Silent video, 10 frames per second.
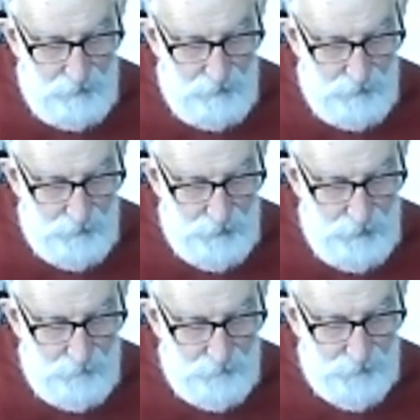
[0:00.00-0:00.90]
cross
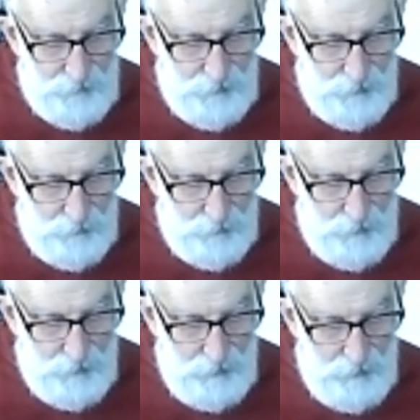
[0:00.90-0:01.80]
over the
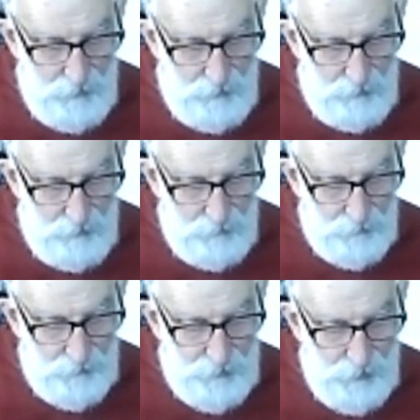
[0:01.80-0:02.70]
road to
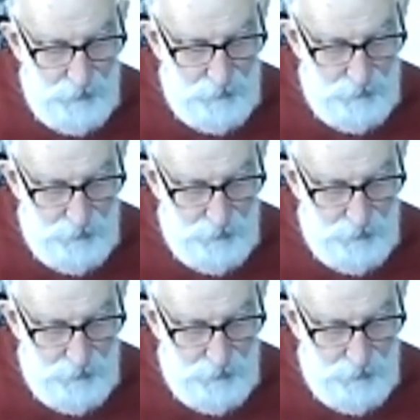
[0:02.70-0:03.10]
the church.